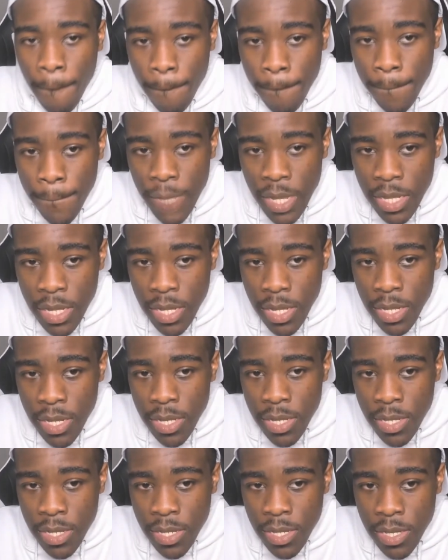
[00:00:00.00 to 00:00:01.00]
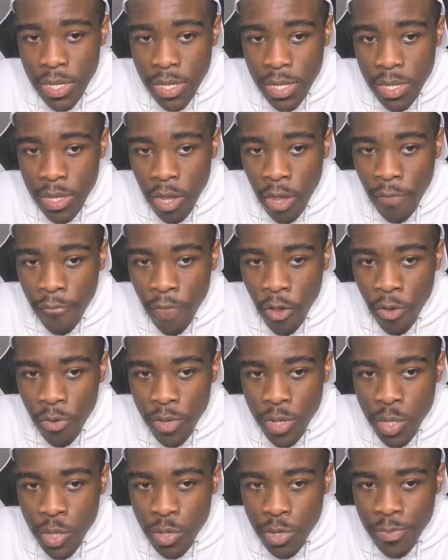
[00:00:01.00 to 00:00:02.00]
because I've
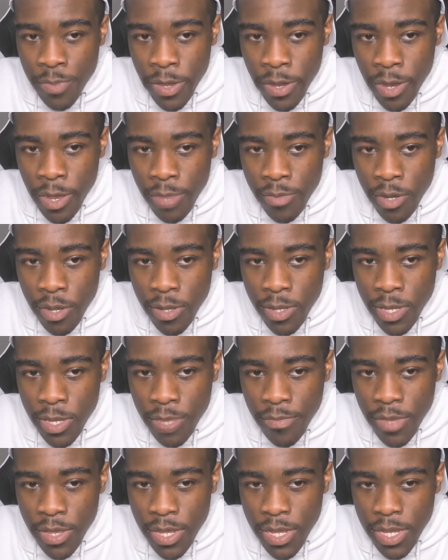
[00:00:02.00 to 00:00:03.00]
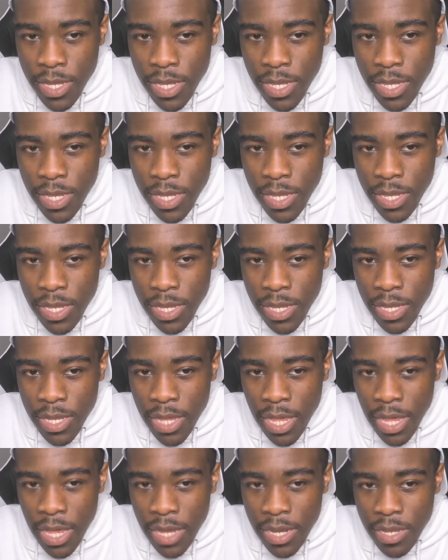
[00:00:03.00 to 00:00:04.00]
always respected ImDontai because his his
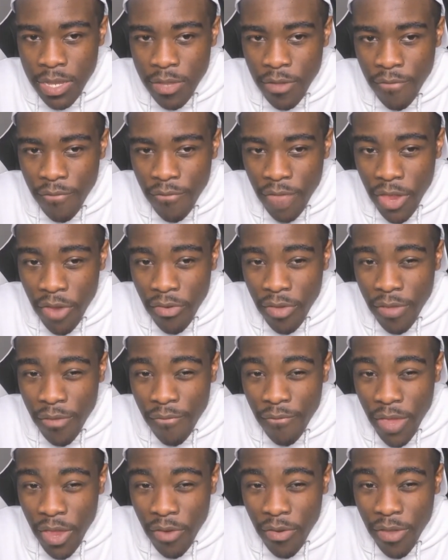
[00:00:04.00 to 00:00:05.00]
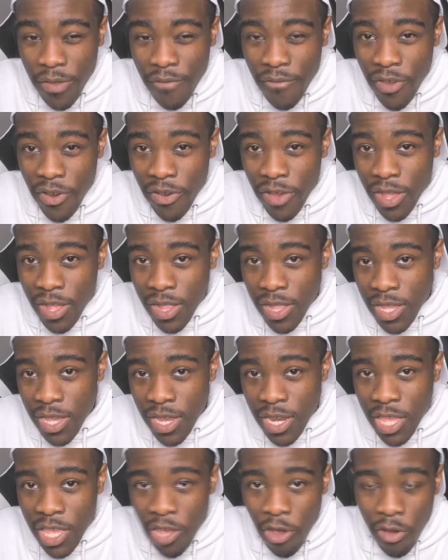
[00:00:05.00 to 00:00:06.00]
edits are very very very
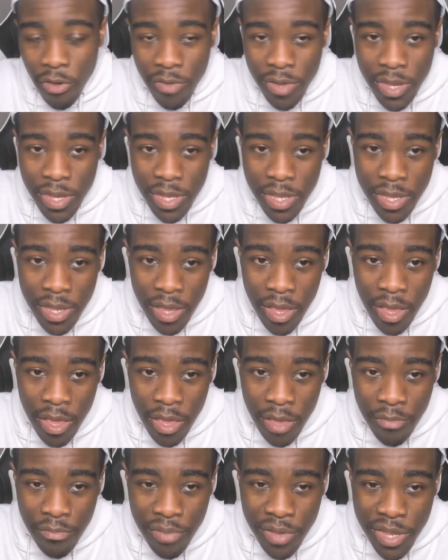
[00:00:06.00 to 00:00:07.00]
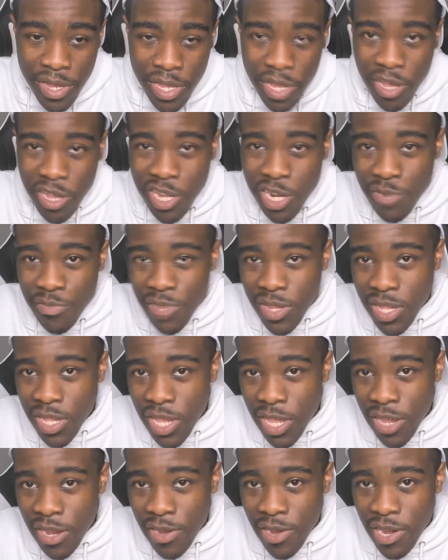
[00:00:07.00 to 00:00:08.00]
clean. He always puts
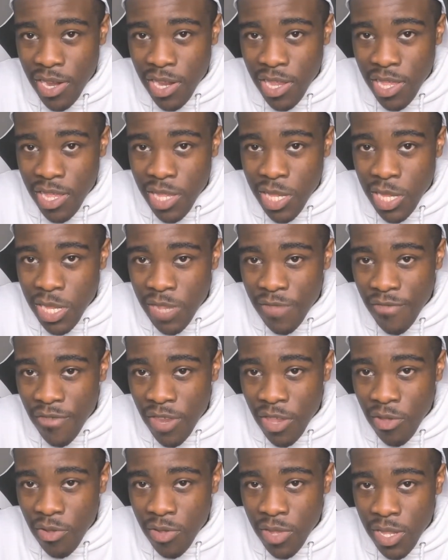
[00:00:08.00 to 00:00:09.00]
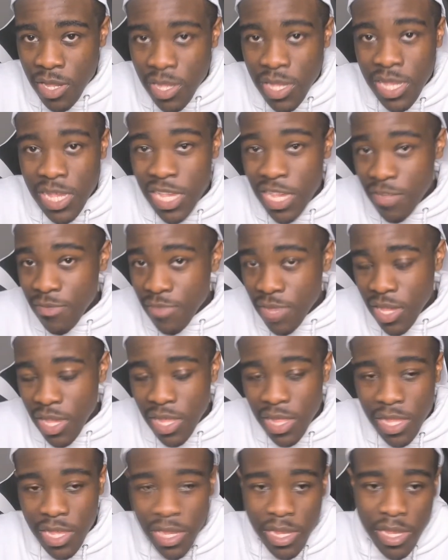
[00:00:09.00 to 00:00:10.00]
100% into the videos. It seems
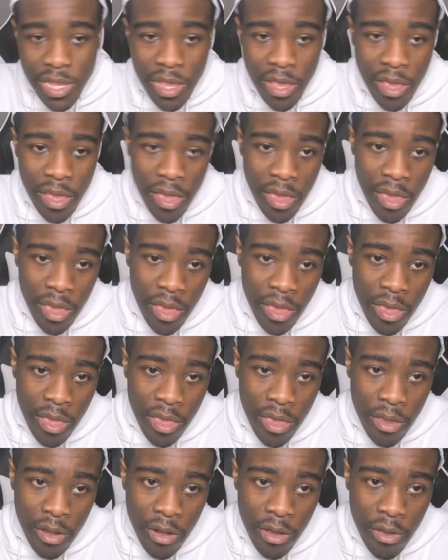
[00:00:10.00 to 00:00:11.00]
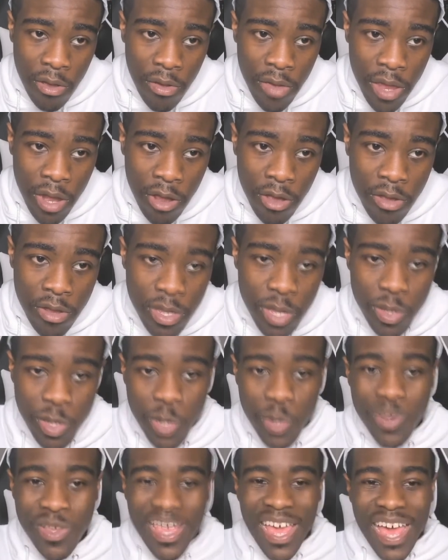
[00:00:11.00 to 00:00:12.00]
at least, you know, and also
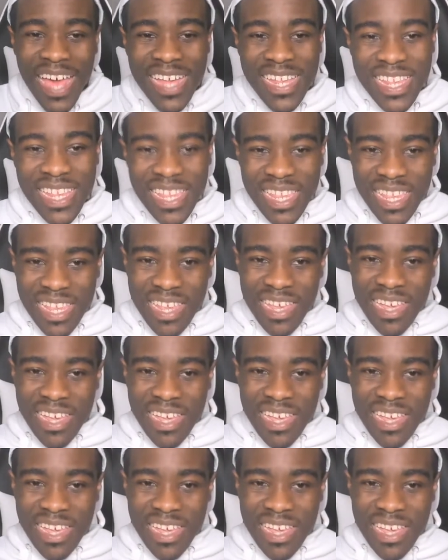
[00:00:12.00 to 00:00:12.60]
too, he has